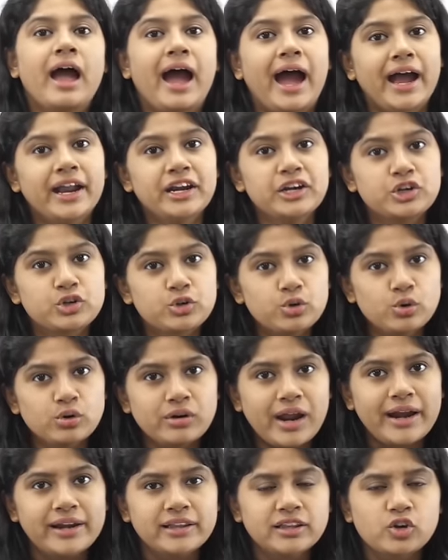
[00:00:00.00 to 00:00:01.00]
And do
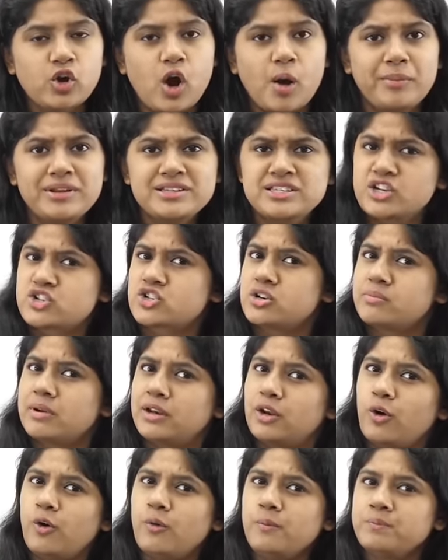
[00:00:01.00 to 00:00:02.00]
write in the comment section
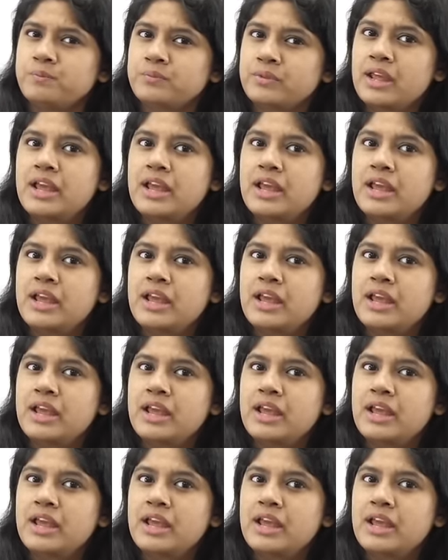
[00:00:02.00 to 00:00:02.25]
below